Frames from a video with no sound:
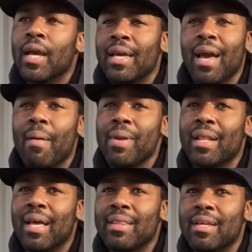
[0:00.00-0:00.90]
Yeah, I mean,
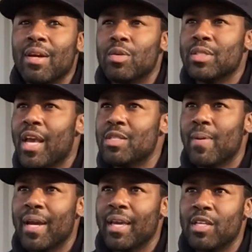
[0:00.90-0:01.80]
I think it goes case
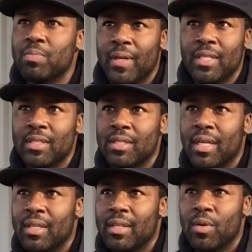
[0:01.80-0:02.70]
by case basis.
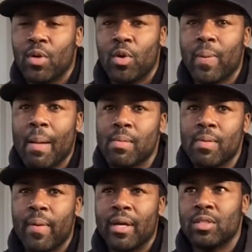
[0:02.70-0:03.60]
I think they'll go probably
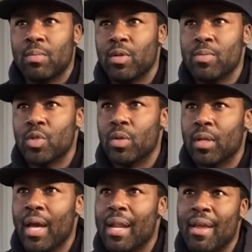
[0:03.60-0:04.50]
by symptoms or
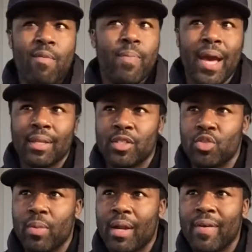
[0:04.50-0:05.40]
the kind of impact that
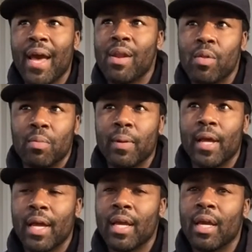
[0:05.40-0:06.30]
you might have had on the
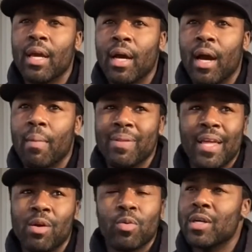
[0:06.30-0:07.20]
play. But
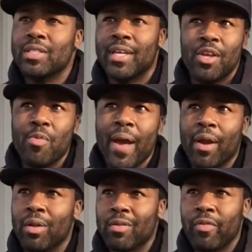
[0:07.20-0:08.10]
they don't rush to get you back
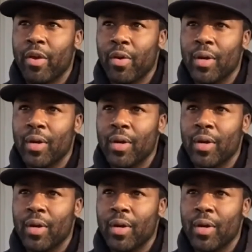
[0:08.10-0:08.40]
on the field